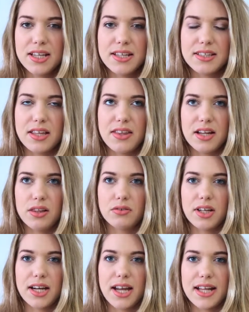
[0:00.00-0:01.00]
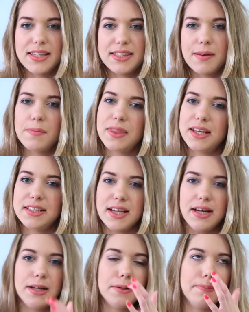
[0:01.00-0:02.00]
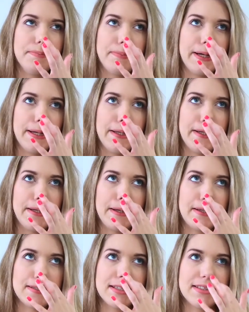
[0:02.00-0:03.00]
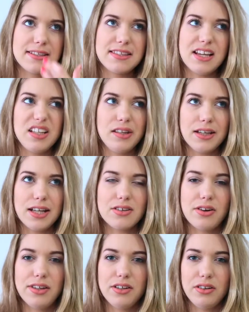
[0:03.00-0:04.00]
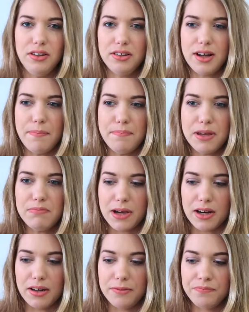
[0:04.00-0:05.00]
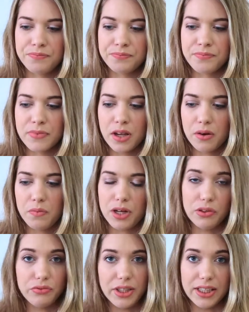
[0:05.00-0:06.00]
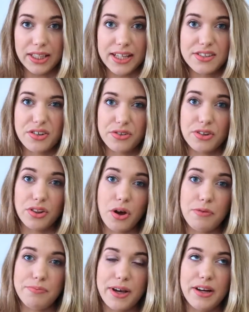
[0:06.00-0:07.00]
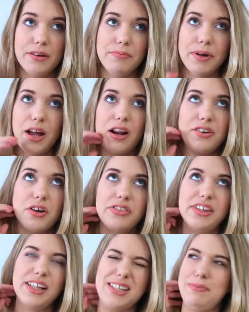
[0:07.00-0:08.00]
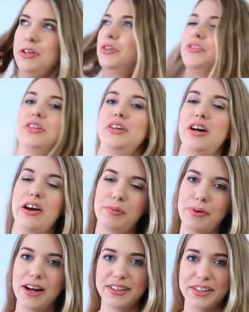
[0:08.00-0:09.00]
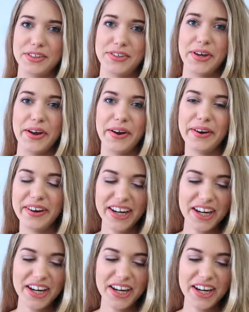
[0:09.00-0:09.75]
said that it looked like I had some things out, but since then, like, it's only gotten a bit better. Well, really, it's gotten a lot better, but I don't think it's because of the chiropractor. So